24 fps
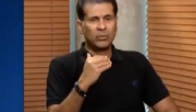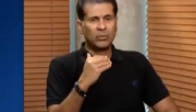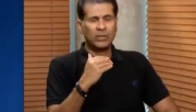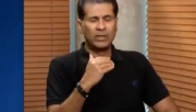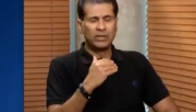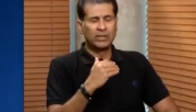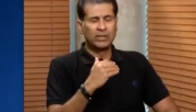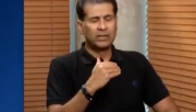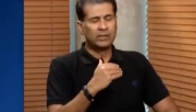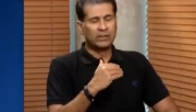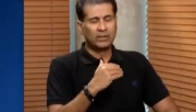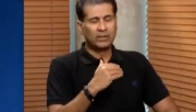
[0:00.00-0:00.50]
we
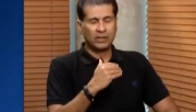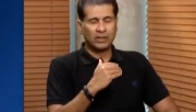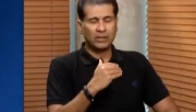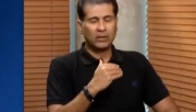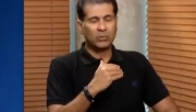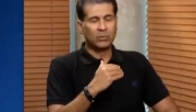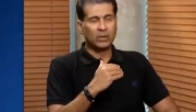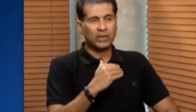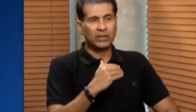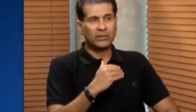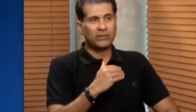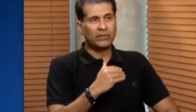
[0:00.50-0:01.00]
didn't
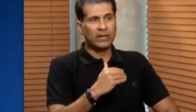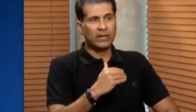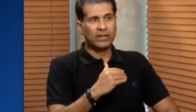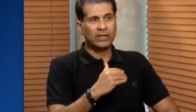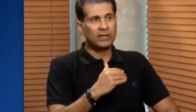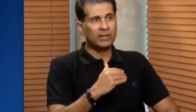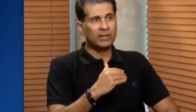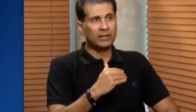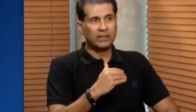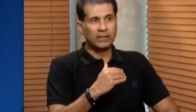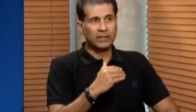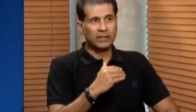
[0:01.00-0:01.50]
think, quite
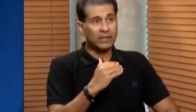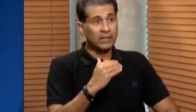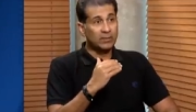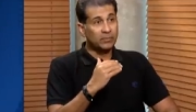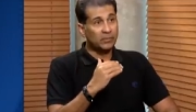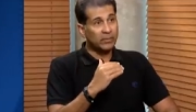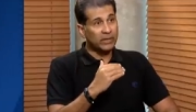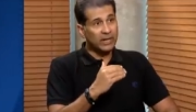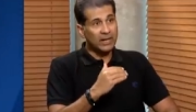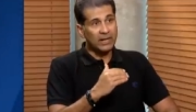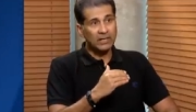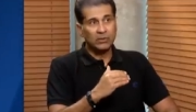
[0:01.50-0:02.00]
frankly, that our
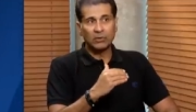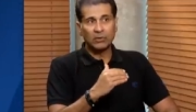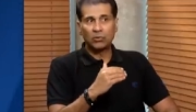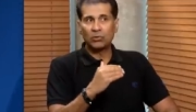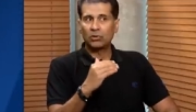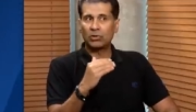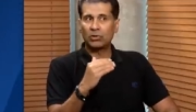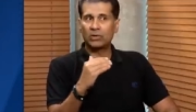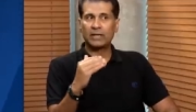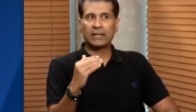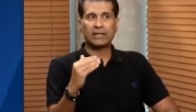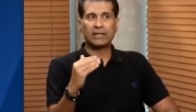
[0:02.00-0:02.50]
brand
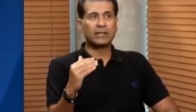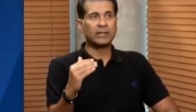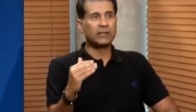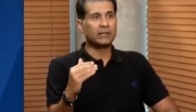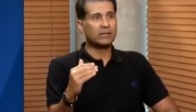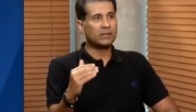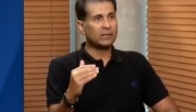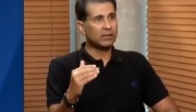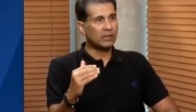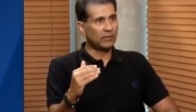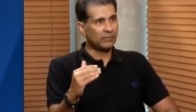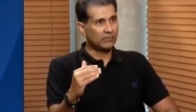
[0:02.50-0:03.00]
could carry
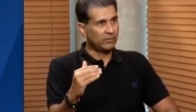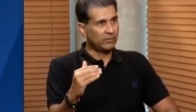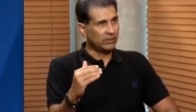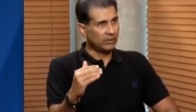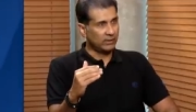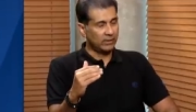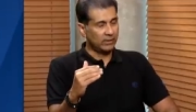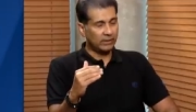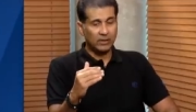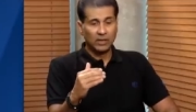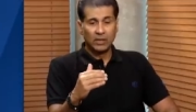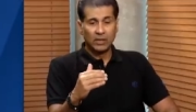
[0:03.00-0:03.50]
itself
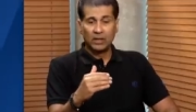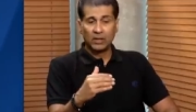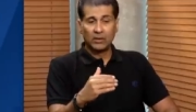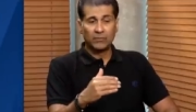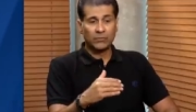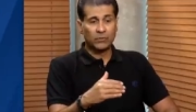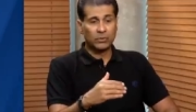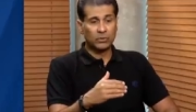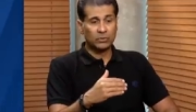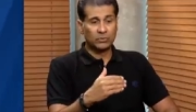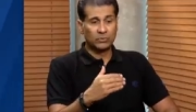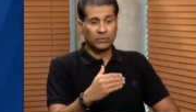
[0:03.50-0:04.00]
there.
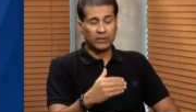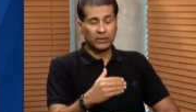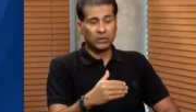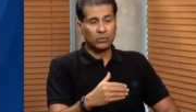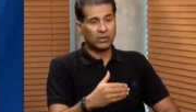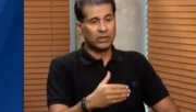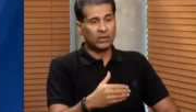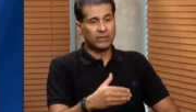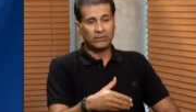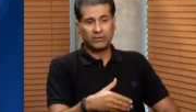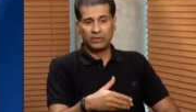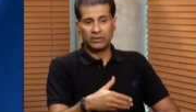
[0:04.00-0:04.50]
Of course, we
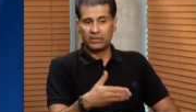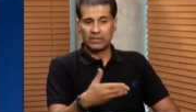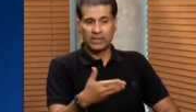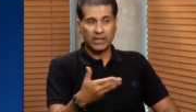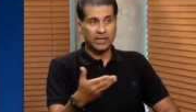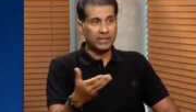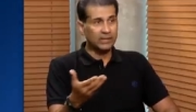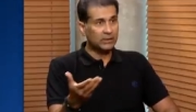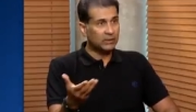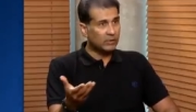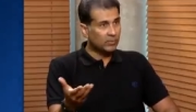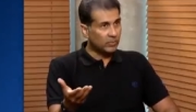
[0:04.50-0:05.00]
could have
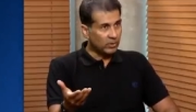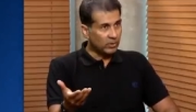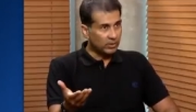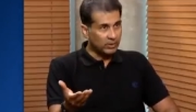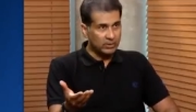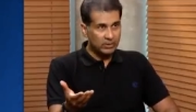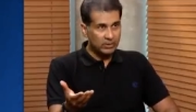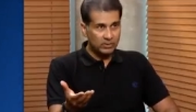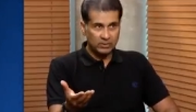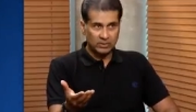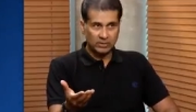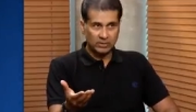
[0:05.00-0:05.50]
designed the
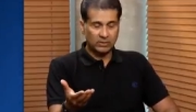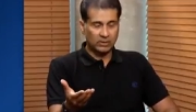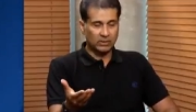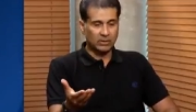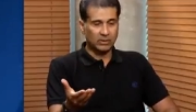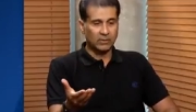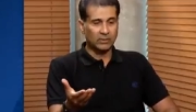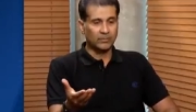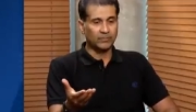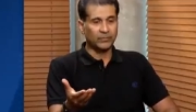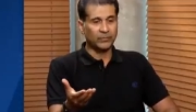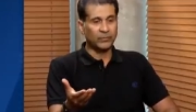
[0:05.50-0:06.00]
products
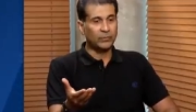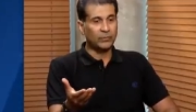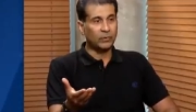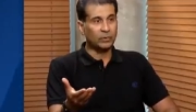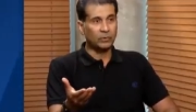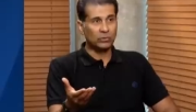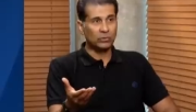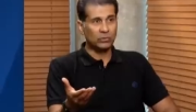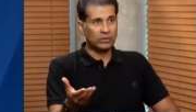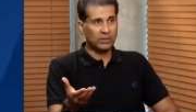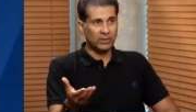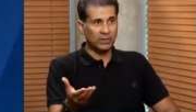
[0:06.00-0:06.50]
uh, for
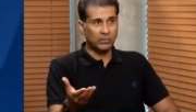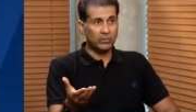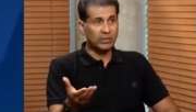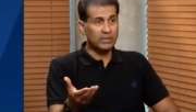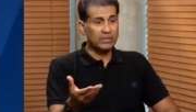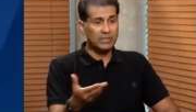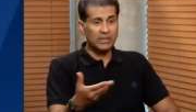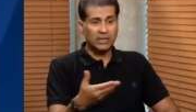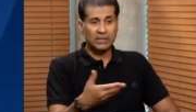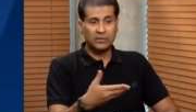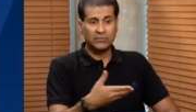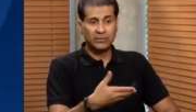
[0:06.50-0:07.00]
those
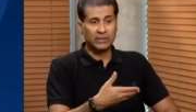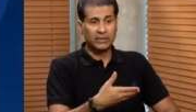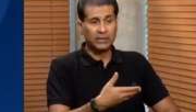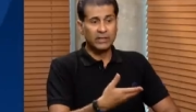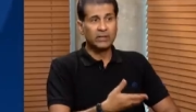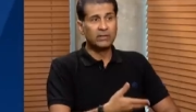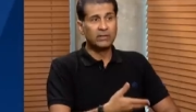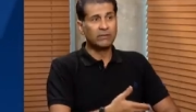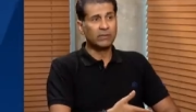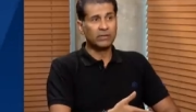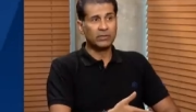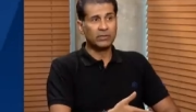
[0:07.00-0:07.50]
segments, as we
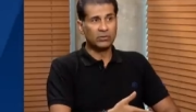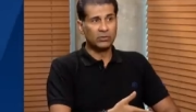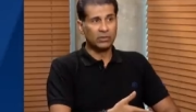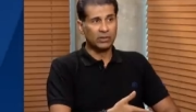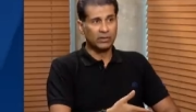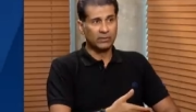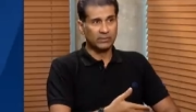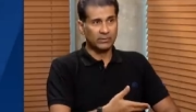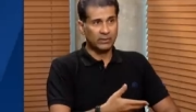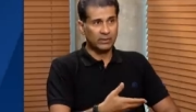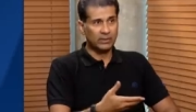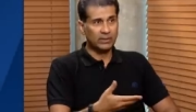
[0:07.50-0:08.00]
did
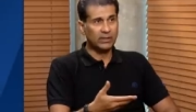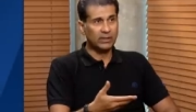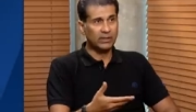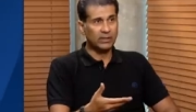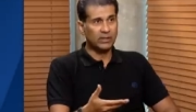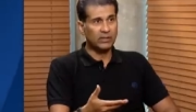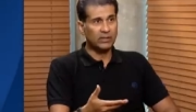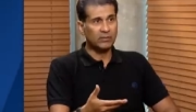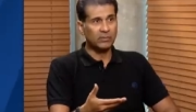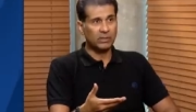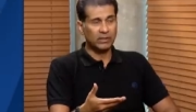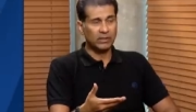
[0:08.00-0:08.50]
eventually with
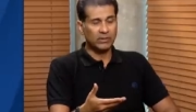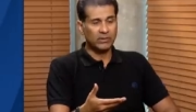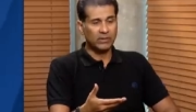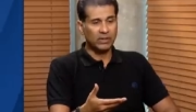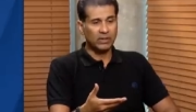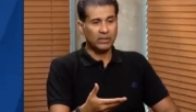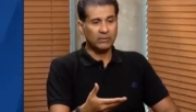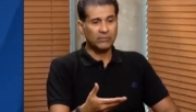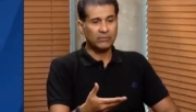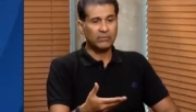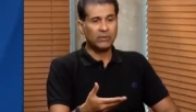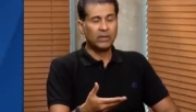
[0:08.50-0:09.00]
KTM and
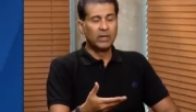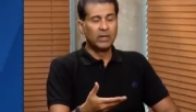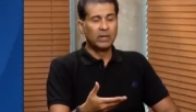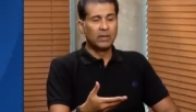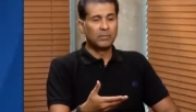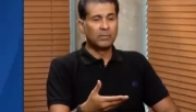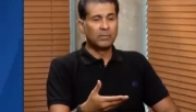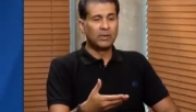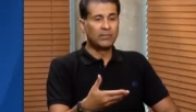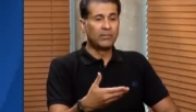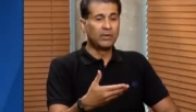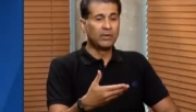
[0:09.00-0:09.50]
Triumph,
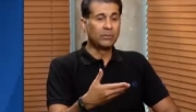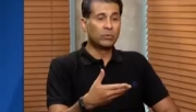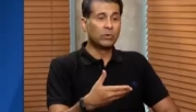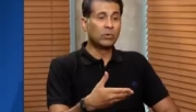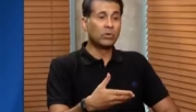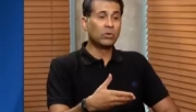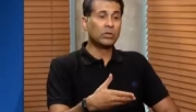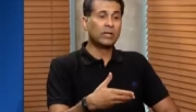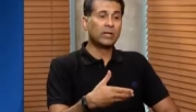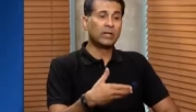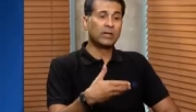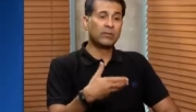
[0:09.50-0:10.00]
but we would
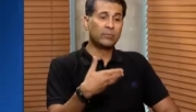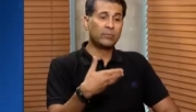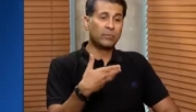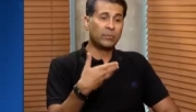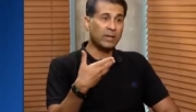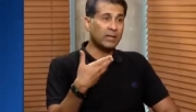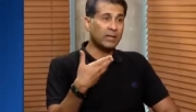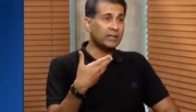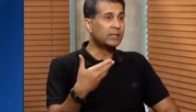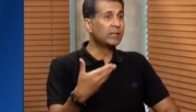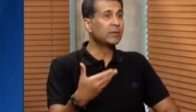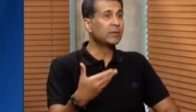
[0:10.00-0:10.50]
not have
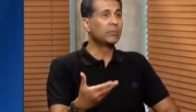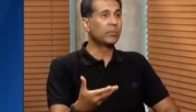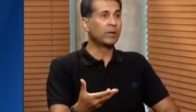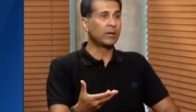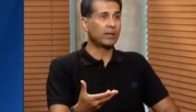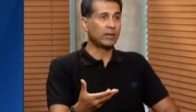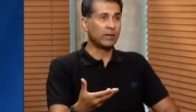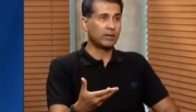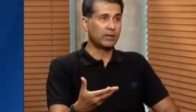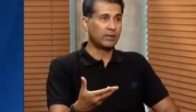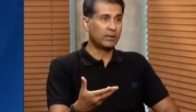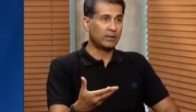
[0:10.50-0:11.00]
pricing
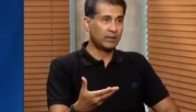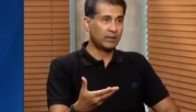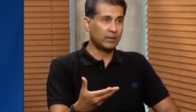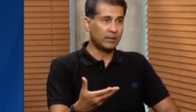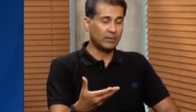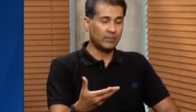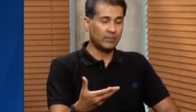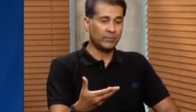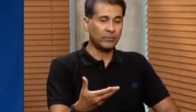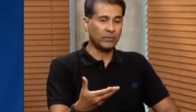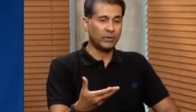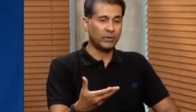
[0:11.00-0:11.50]
power,
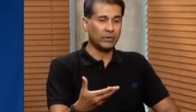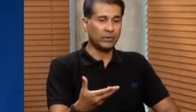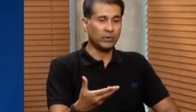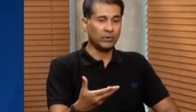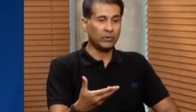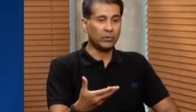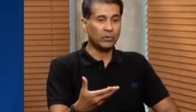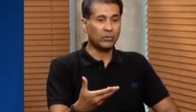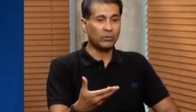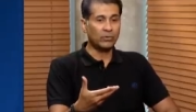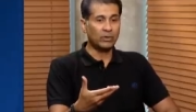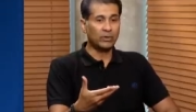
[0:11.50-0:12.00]
uh,
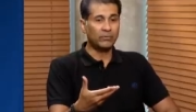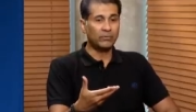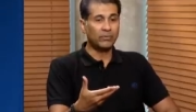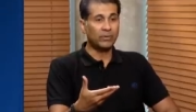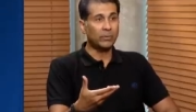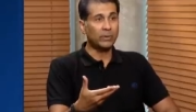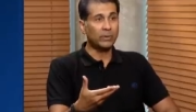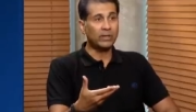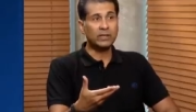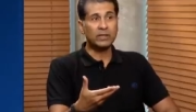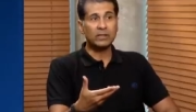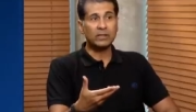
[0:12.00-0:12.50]
you know, if we
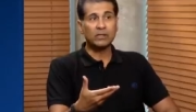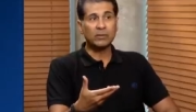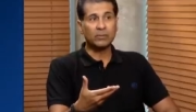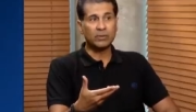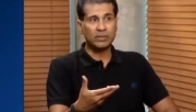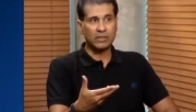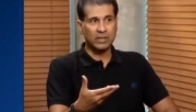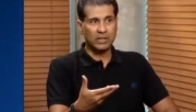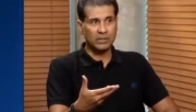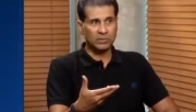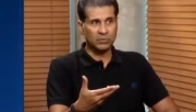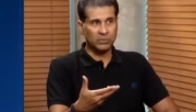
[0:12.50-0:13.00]
went in the
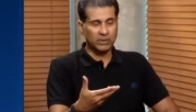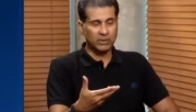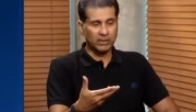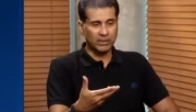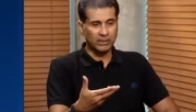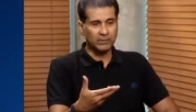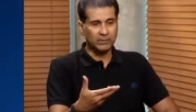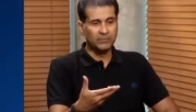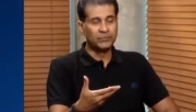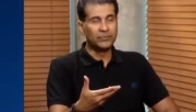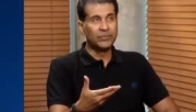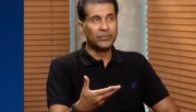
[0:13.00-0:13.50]
Bajaj
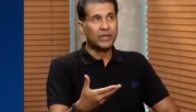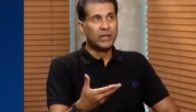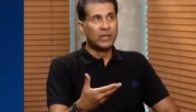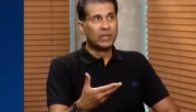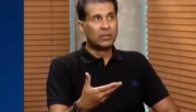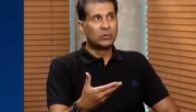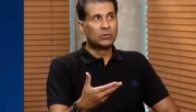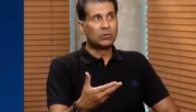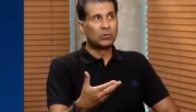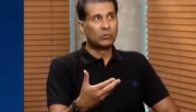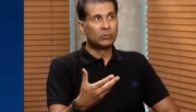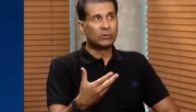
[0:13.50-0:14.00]
brand.
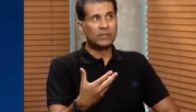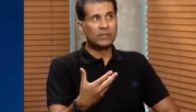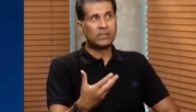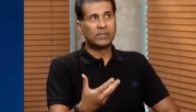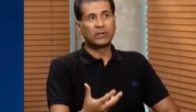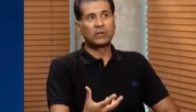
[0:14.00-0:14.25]
So we